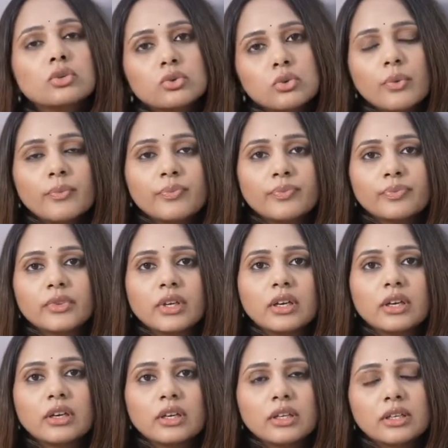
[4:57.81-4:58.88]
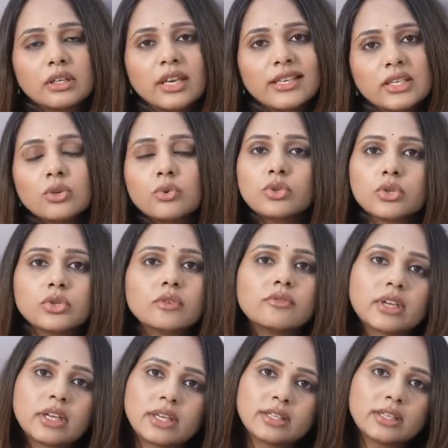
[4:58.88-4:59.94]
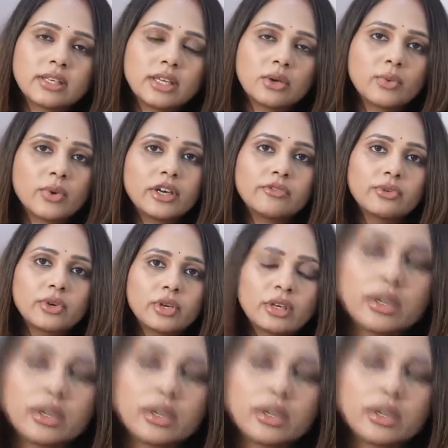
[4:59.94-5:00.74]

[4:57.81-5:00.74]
So lesser dosage of drugs are required for